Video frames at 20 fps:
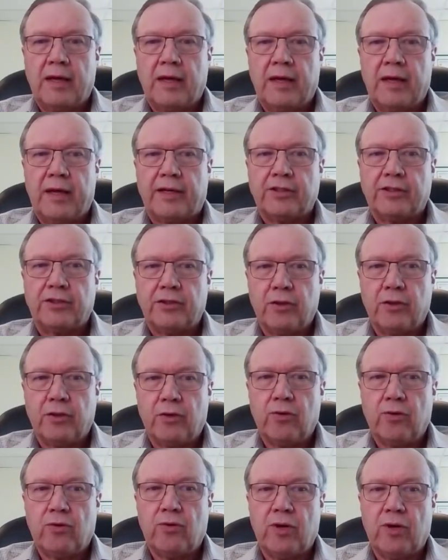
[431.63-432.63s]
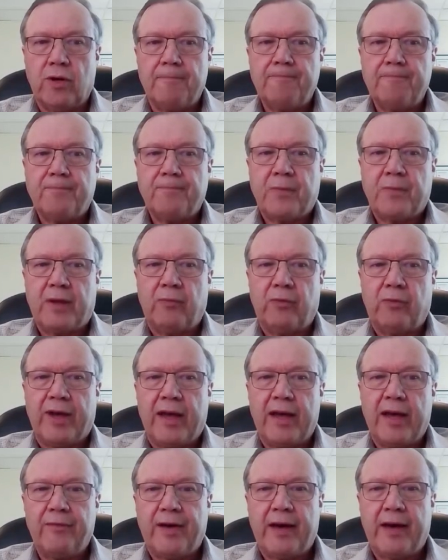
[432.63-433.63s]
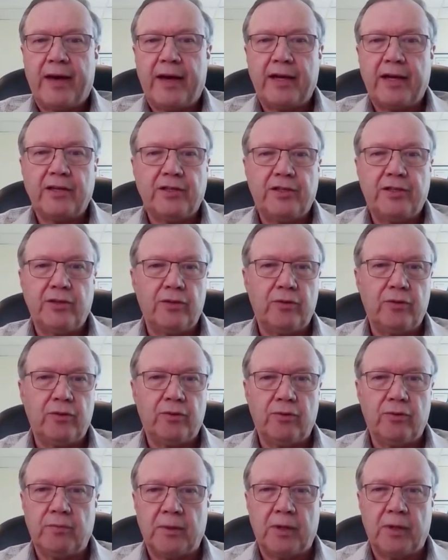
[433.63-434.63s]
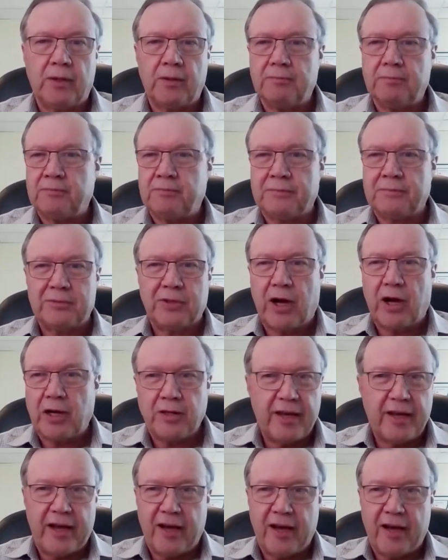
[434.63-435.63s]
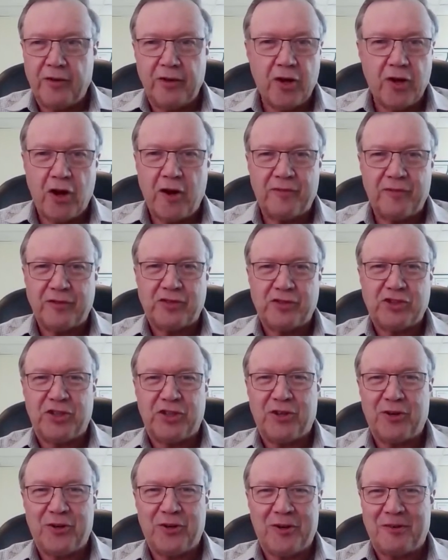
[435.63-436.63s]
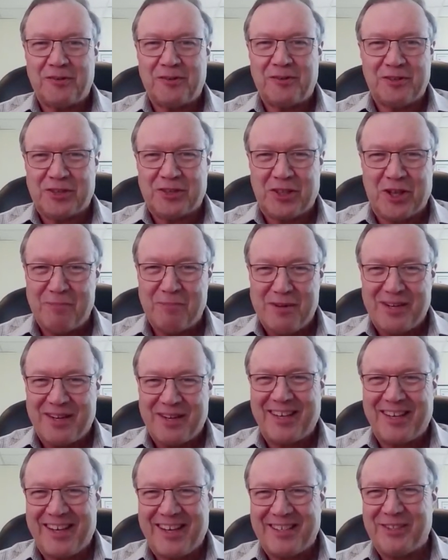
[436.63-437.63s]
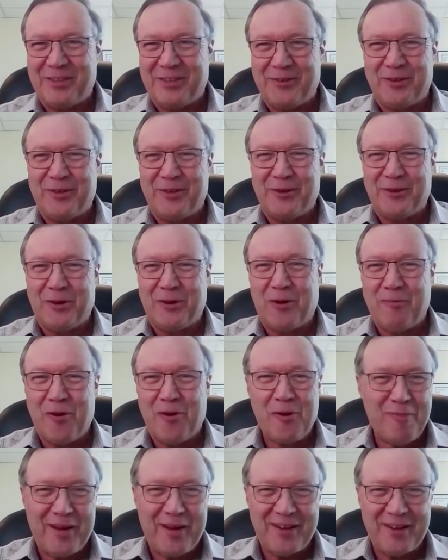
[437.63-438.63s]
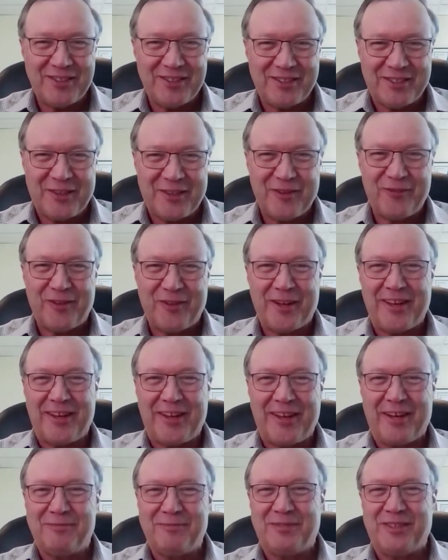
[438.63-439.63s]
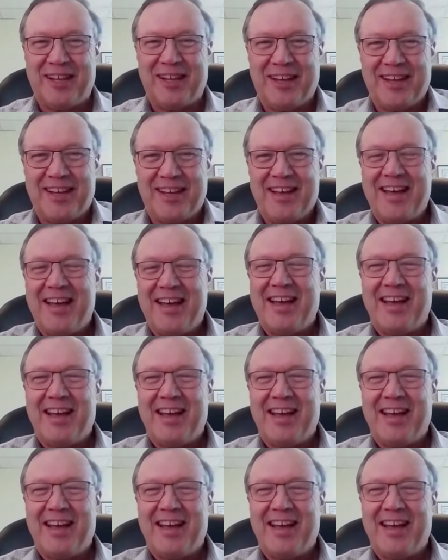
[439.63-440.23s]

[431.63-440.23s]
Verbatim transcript: Yeah, so um, we have had to um, lock down the office here and just come in occasionally when you're up all by yourself like I am today.